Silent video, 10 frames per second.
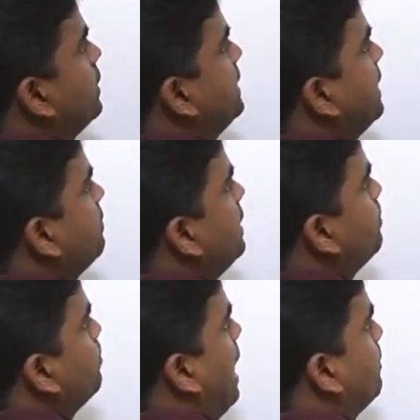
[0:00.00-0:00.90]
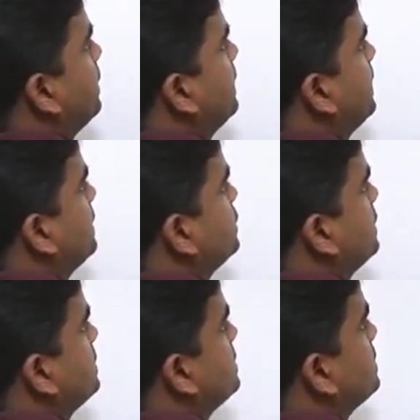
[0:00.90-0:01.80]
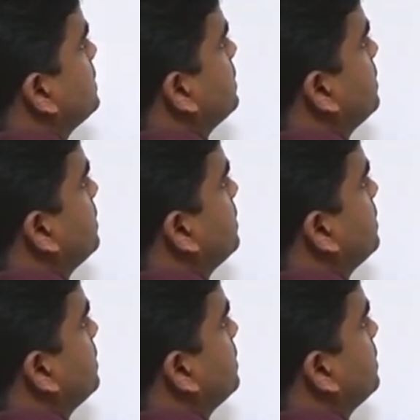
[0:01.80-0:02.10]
develop applications.